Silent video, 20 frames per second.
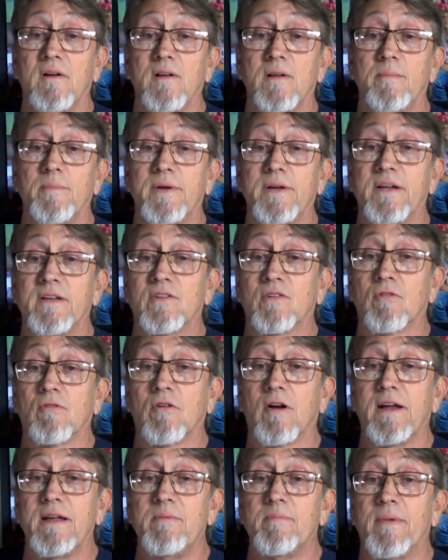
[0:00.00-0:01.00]
Let me get the
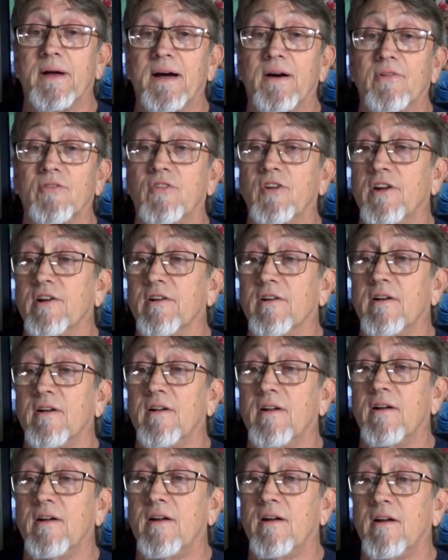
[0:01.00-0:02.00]
right mouse here
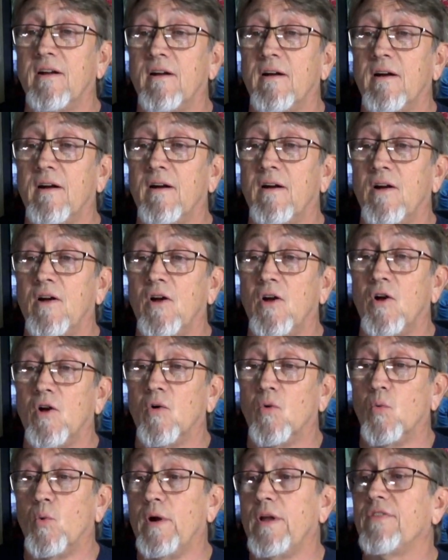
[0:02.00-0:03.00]

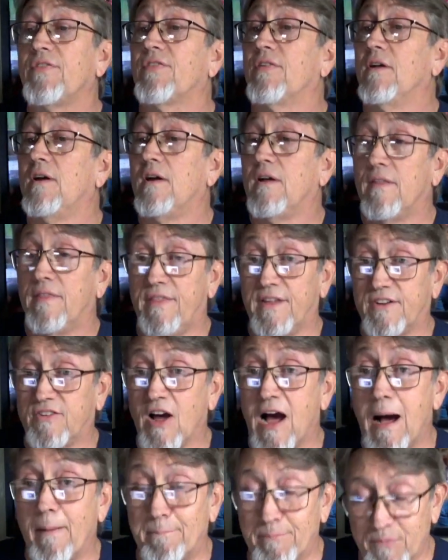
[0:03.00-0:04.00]
with the top